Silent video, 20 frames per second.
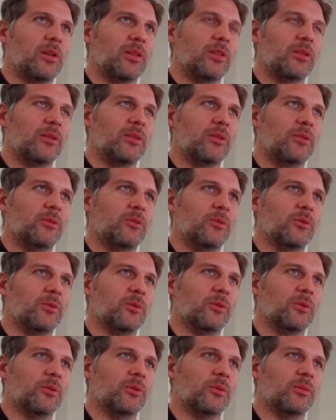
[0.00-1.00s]

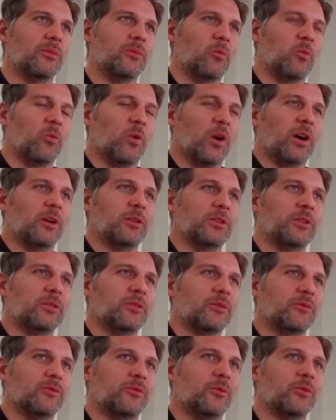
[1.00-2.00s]
you're
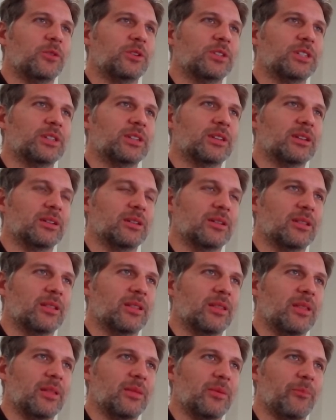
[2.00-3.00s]
forging
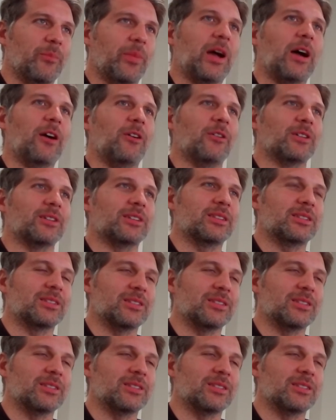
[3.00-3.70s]
the ballot,